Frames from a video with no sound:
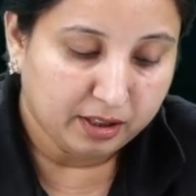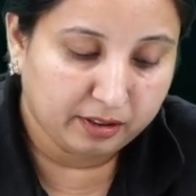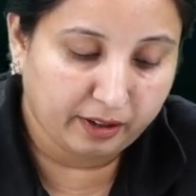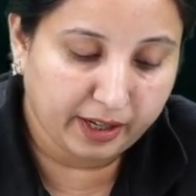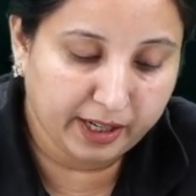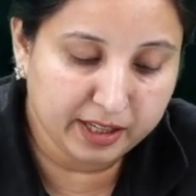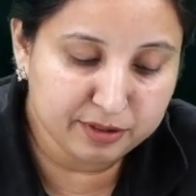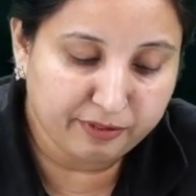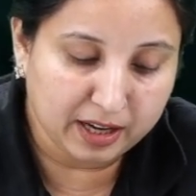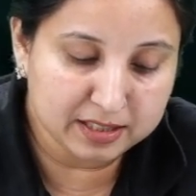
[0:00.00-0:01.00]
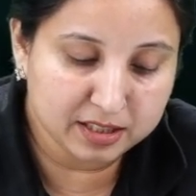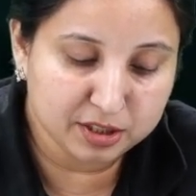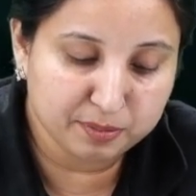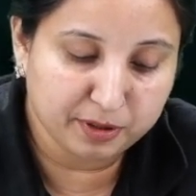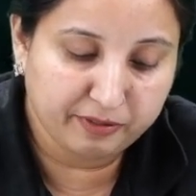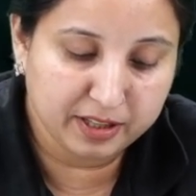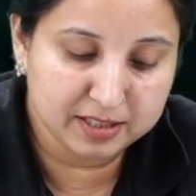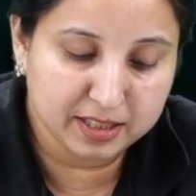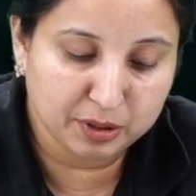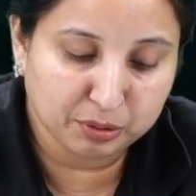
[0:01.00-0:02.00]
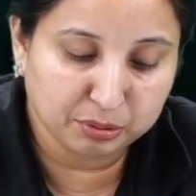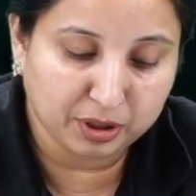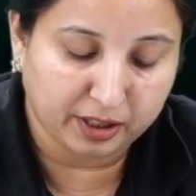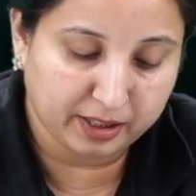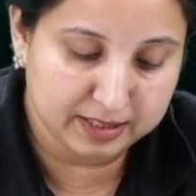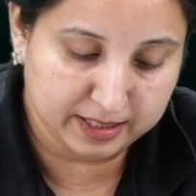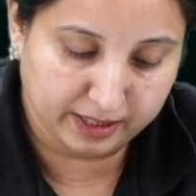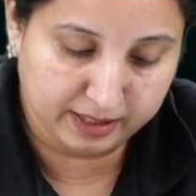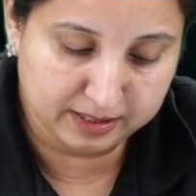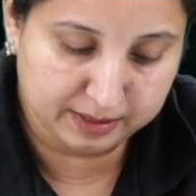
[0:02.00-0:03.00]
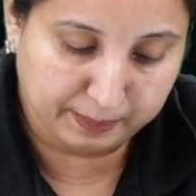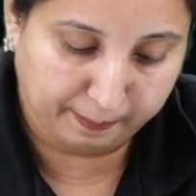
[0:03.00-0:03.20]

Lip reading: The rate is fastest between 0 to 30 seconds.